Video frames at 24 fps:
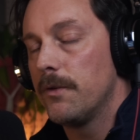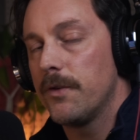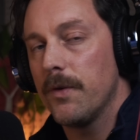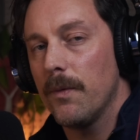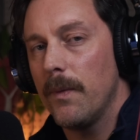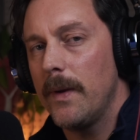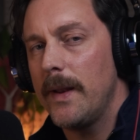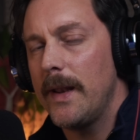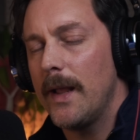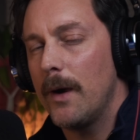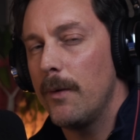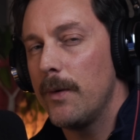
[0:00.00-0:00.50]
So
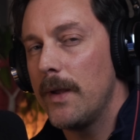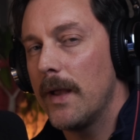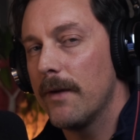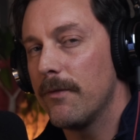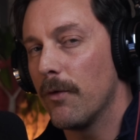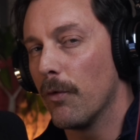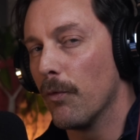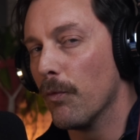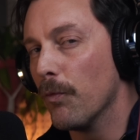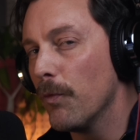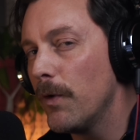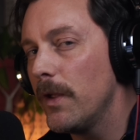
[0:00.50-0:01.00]
right now we have
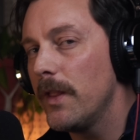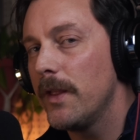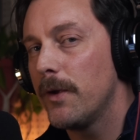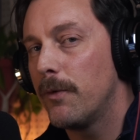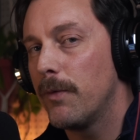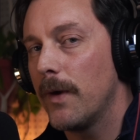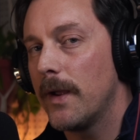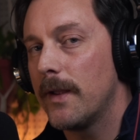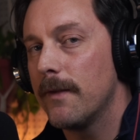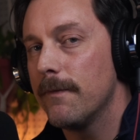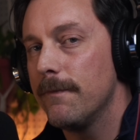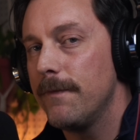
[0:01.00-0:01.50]
a really
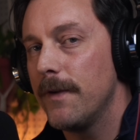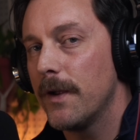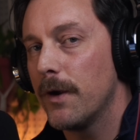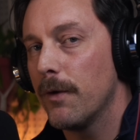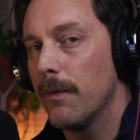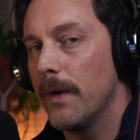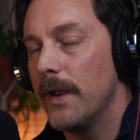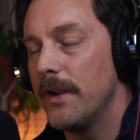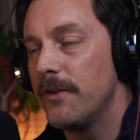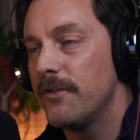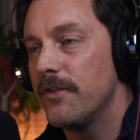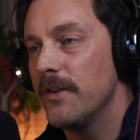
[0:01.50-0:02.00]
great
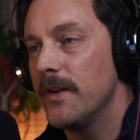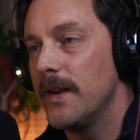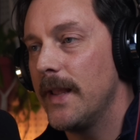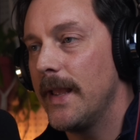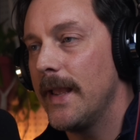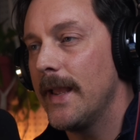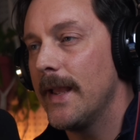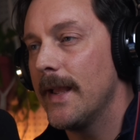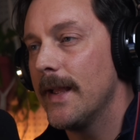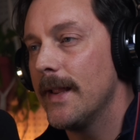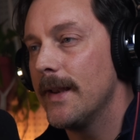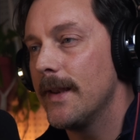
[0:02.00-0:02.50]
configuration
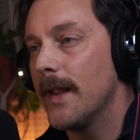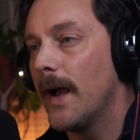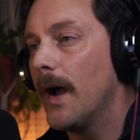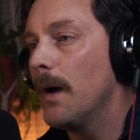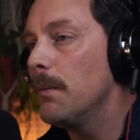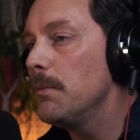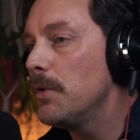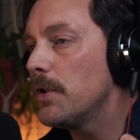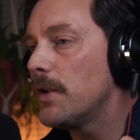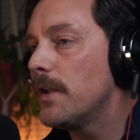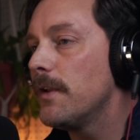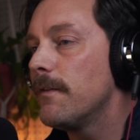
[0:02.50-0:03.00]
and
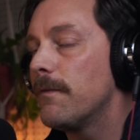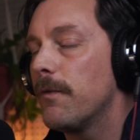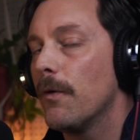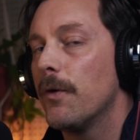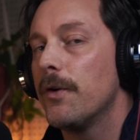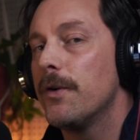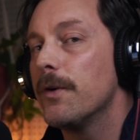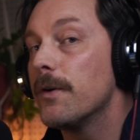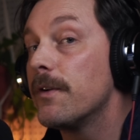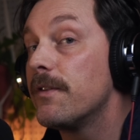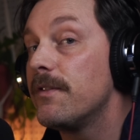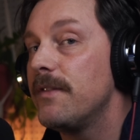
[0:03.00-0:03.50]
I'm looking
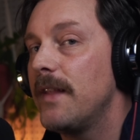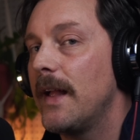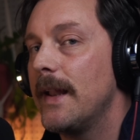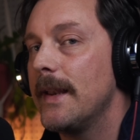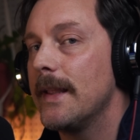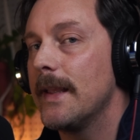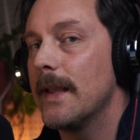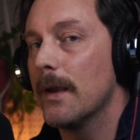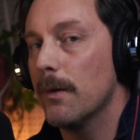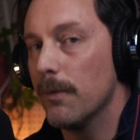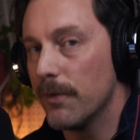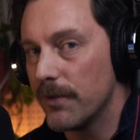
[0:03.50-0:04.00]
forward to
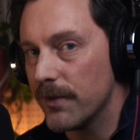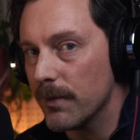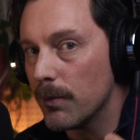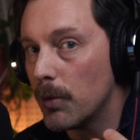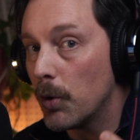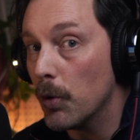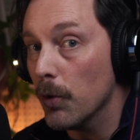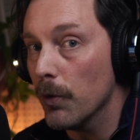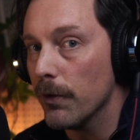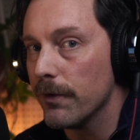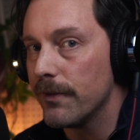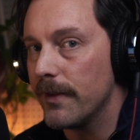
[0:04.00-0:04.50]
extending it with some
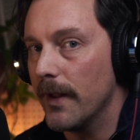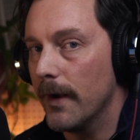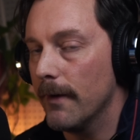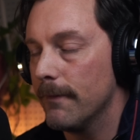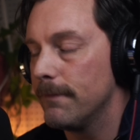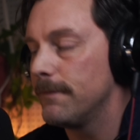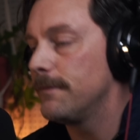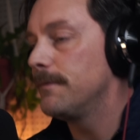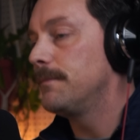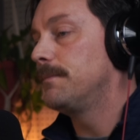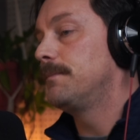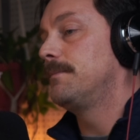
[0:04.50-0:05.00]
cool
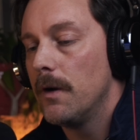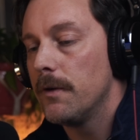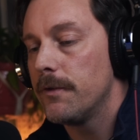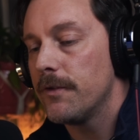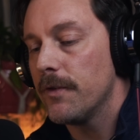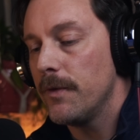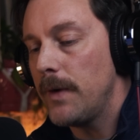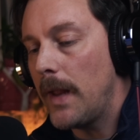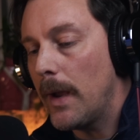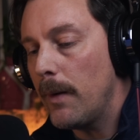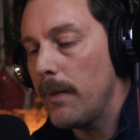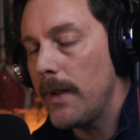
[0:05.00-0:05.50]
stuff. So
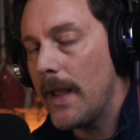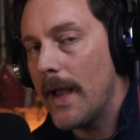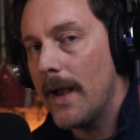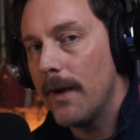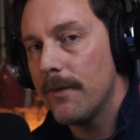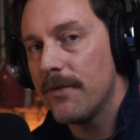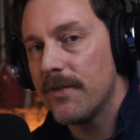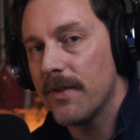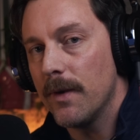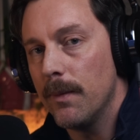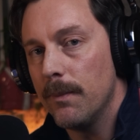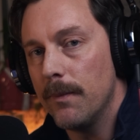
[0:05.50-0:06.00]
now we have
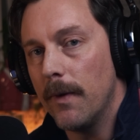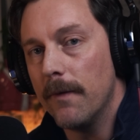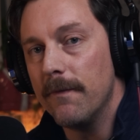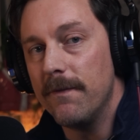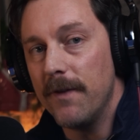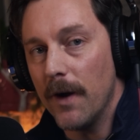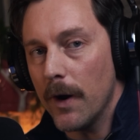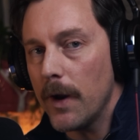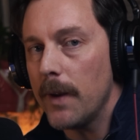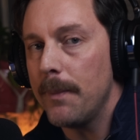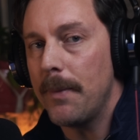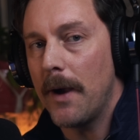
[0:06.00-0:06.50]
some
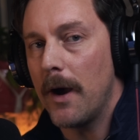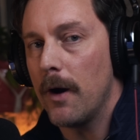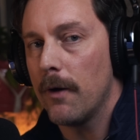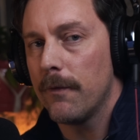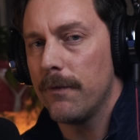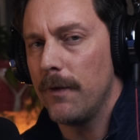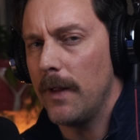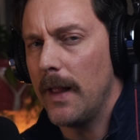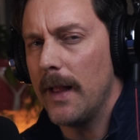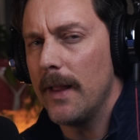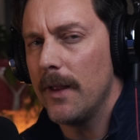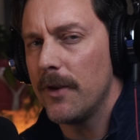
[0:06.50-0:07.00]
very
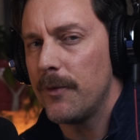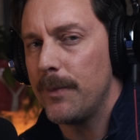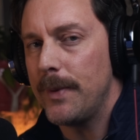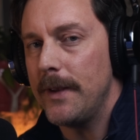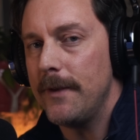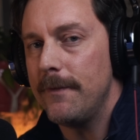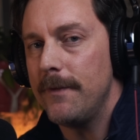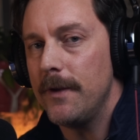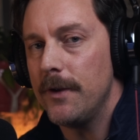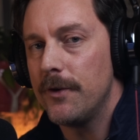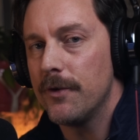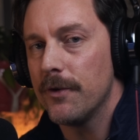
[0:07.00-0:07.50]
powerful L S P
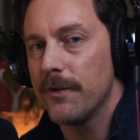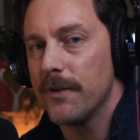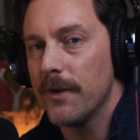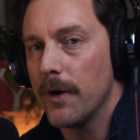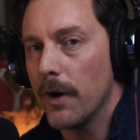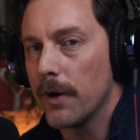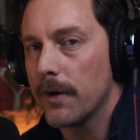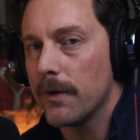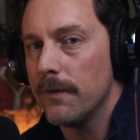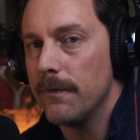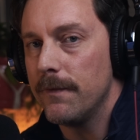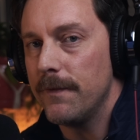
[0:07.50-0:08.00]
features in
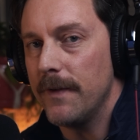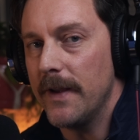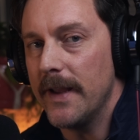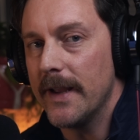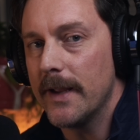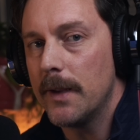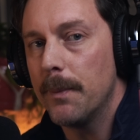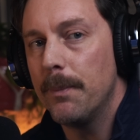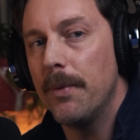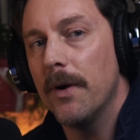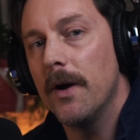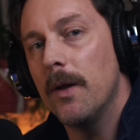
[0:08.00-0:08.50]
our
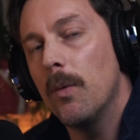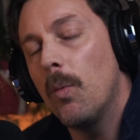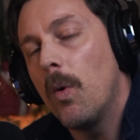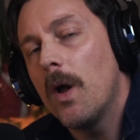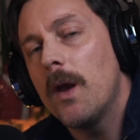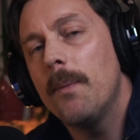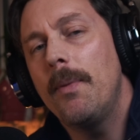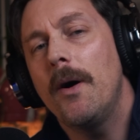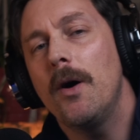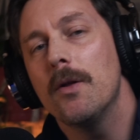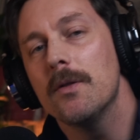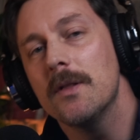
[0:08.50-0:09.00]
config, but what
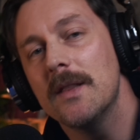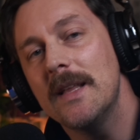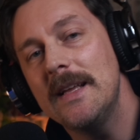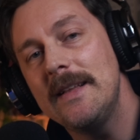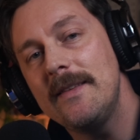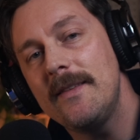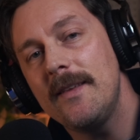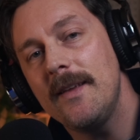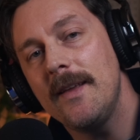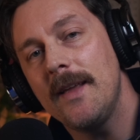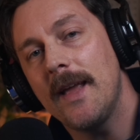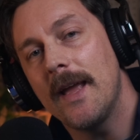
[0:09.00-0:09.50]
about
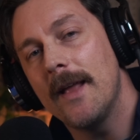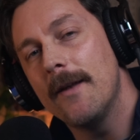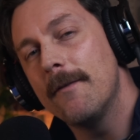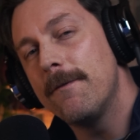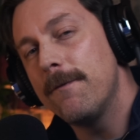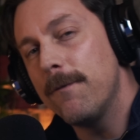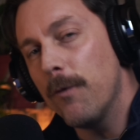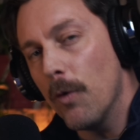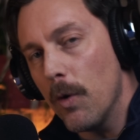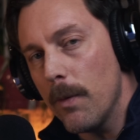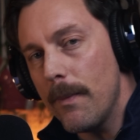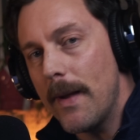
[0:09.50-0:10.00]
linting and
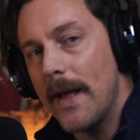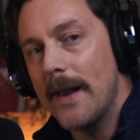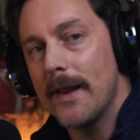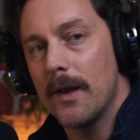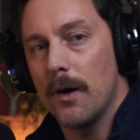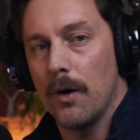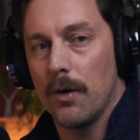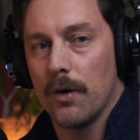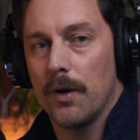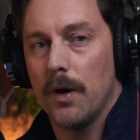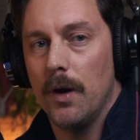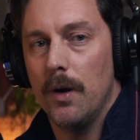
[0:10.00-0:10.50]
formatting
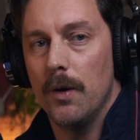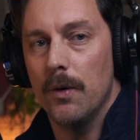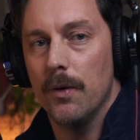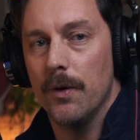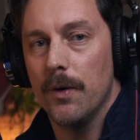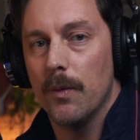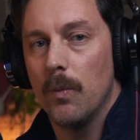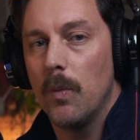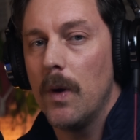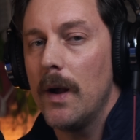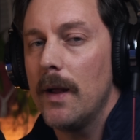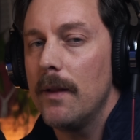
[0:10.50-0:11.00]
our
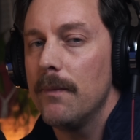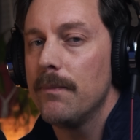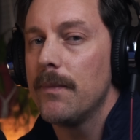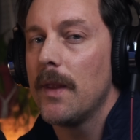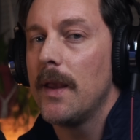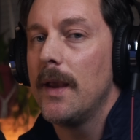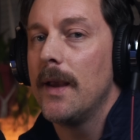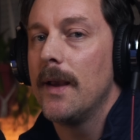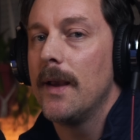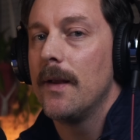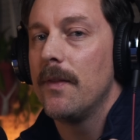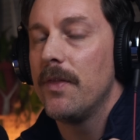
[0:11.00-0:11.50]
code? Well,
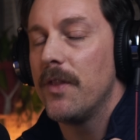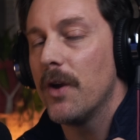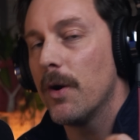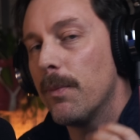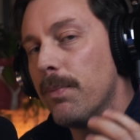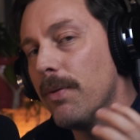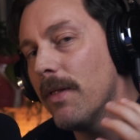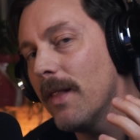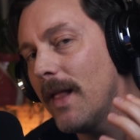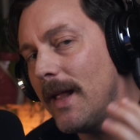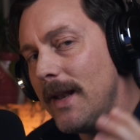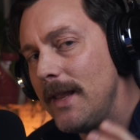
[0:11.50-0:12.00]
there are
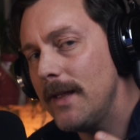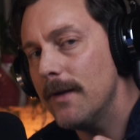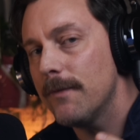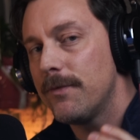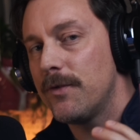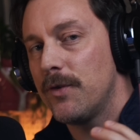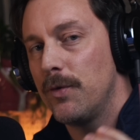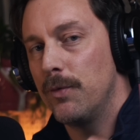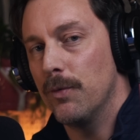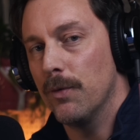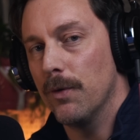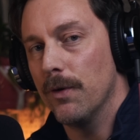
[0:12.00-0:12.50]
plenty of
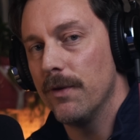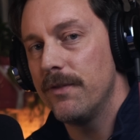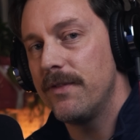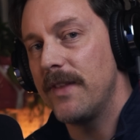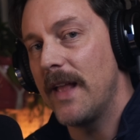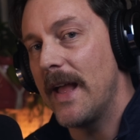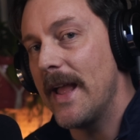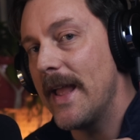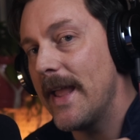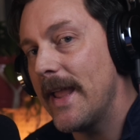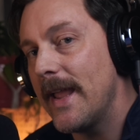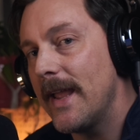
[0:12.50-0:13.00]
tools
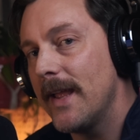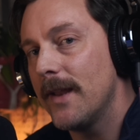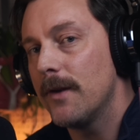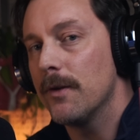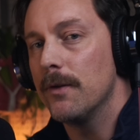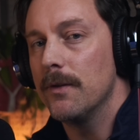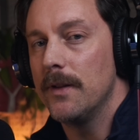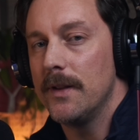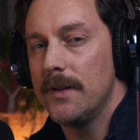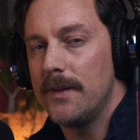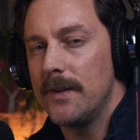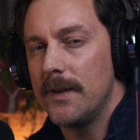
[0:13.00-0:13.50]
that
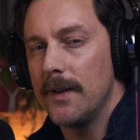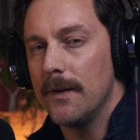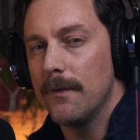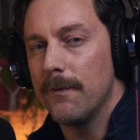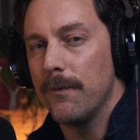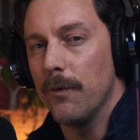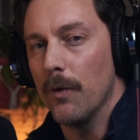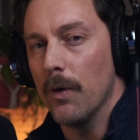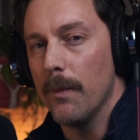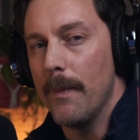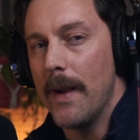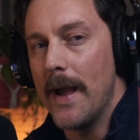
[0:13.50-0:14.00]
handle linting and
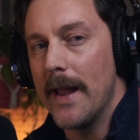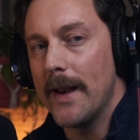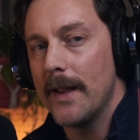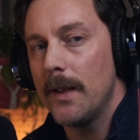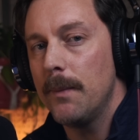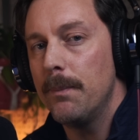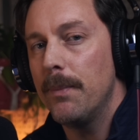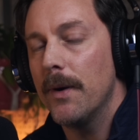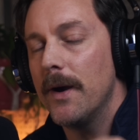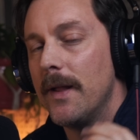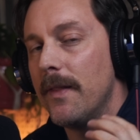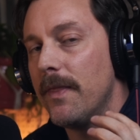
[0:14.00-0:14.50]
formatting,
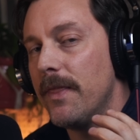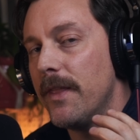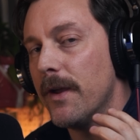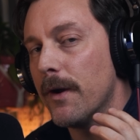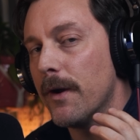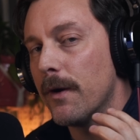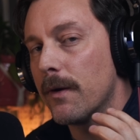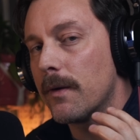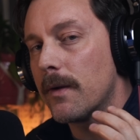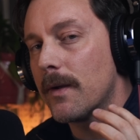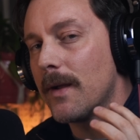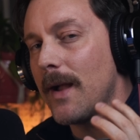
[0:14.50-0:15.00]
but
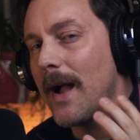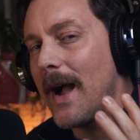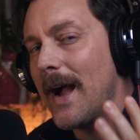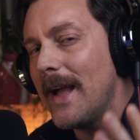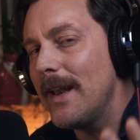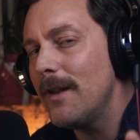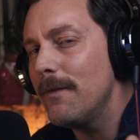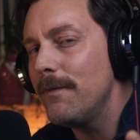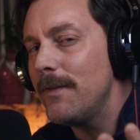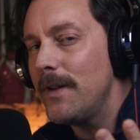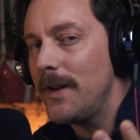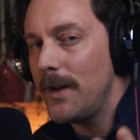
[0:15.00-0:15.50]
they're kind
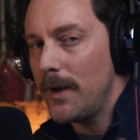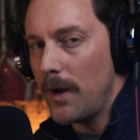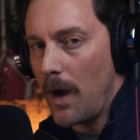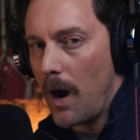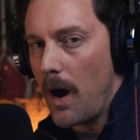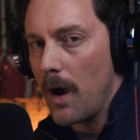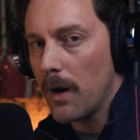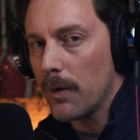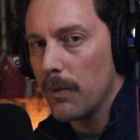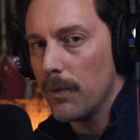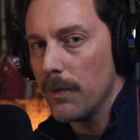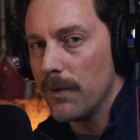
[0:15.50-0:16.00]
of in an
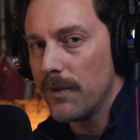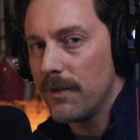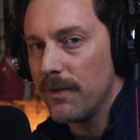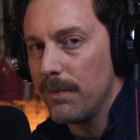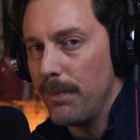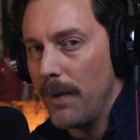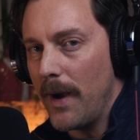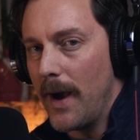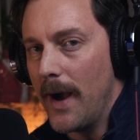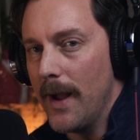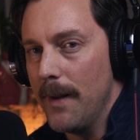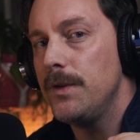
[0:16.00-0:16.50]
awkward
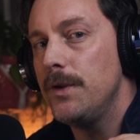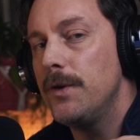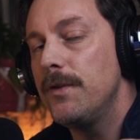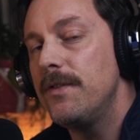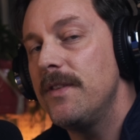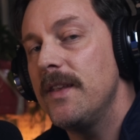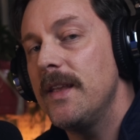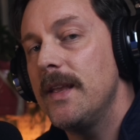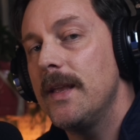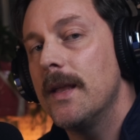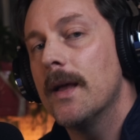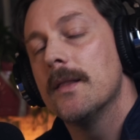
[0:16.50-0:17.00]
spot. You
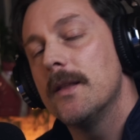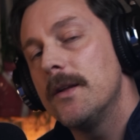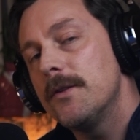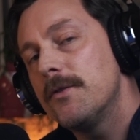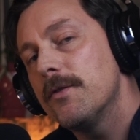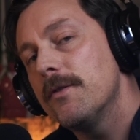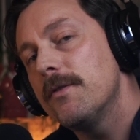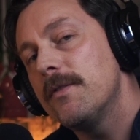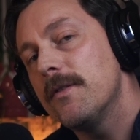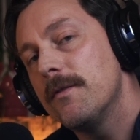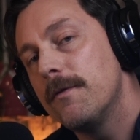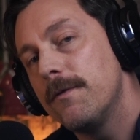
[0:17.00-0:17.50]
see,
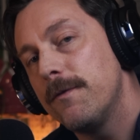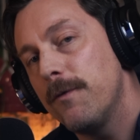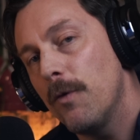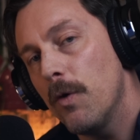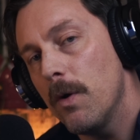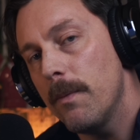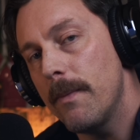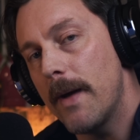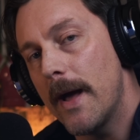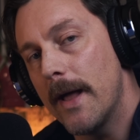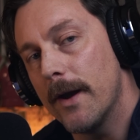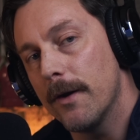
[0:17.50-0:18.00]
linters and
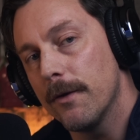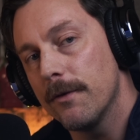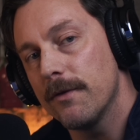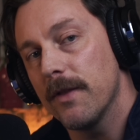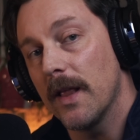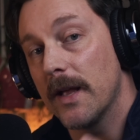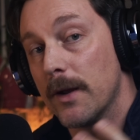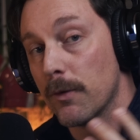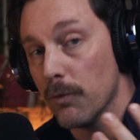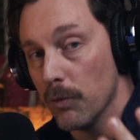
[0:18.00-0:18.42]
formatters like